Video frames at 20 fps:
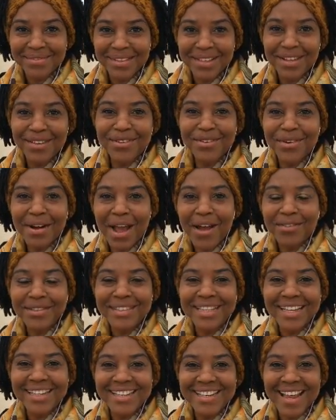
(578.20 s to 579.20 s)

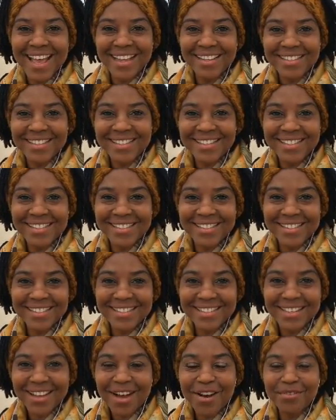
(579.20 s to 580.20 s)
groundedness
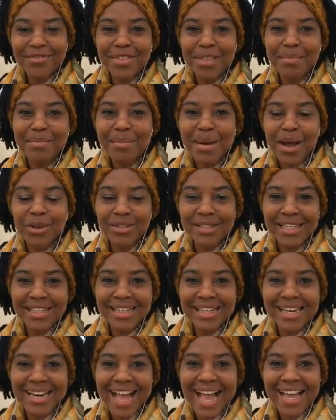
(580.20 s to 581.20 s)
of the
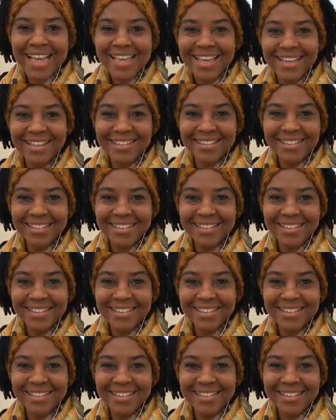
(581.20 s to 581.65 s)
mountain lion.